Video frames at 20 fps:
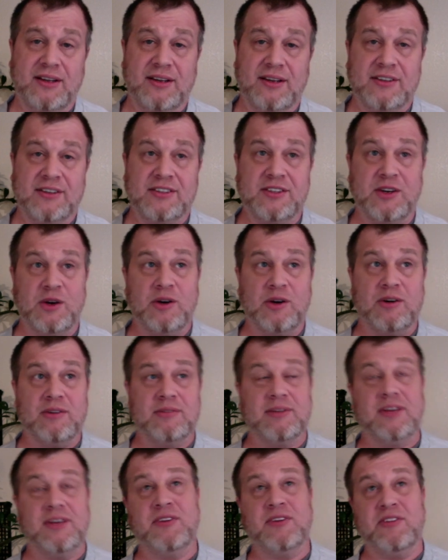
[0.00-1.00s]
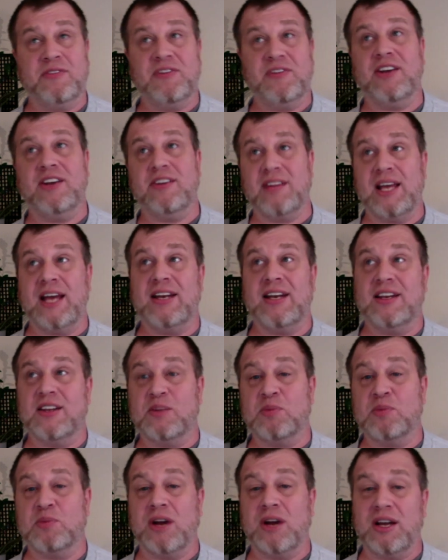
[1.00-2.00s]
So if you figure that into the
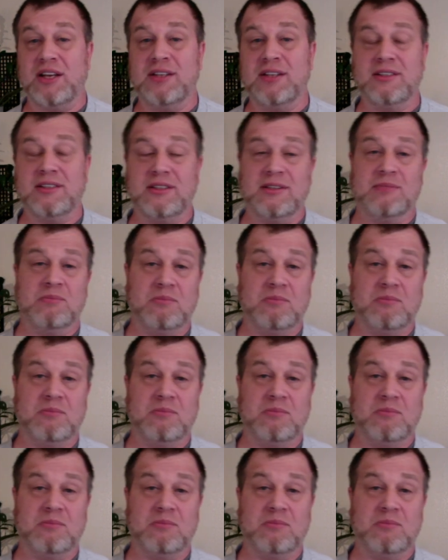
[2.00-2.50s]
price,